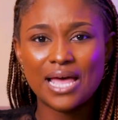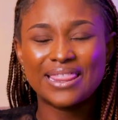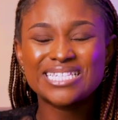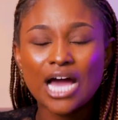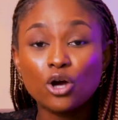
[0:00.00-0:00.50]

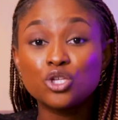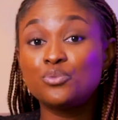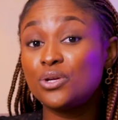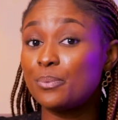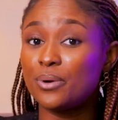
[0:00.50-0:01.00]
That's how you
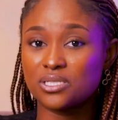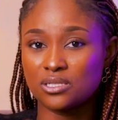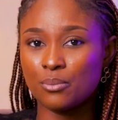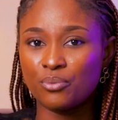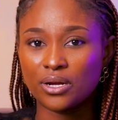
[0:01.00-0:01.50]
build a
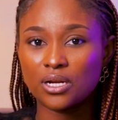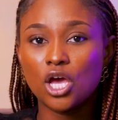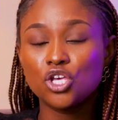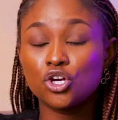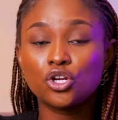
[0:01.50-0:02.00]
personal brand.
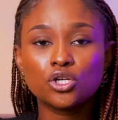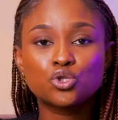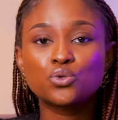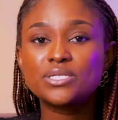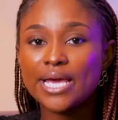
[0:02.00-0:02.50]
You're
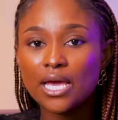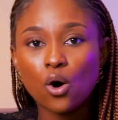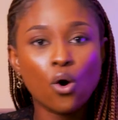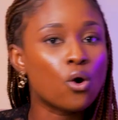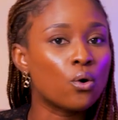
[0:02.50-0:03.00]
not today,
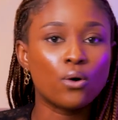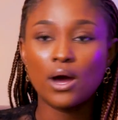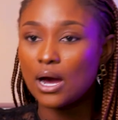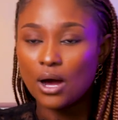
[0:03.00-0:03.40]
oh,